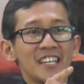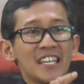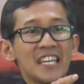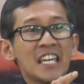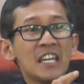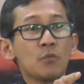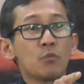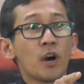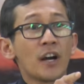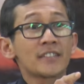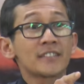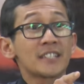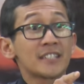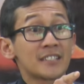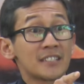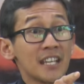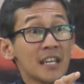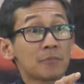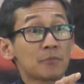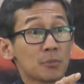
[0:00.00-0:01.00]
he wants
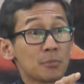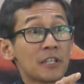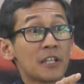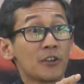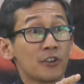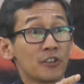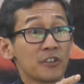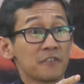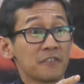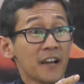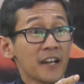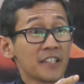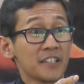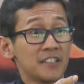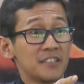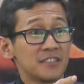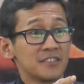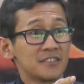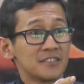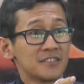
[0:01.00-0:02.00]
His name to be glorified.
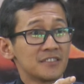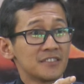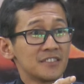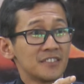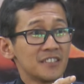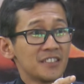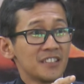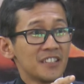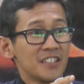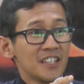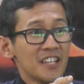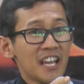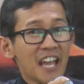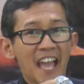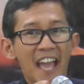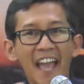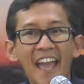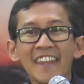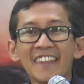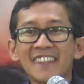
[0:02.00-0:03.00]

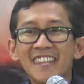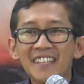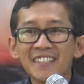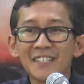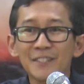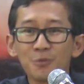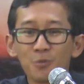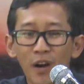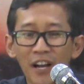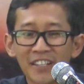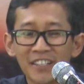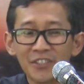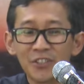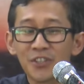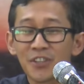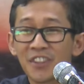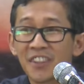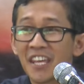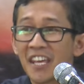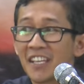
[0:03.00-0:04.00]
And this is one
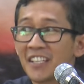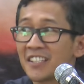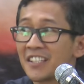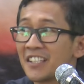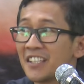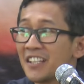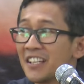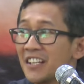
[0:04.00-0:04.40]
good thing.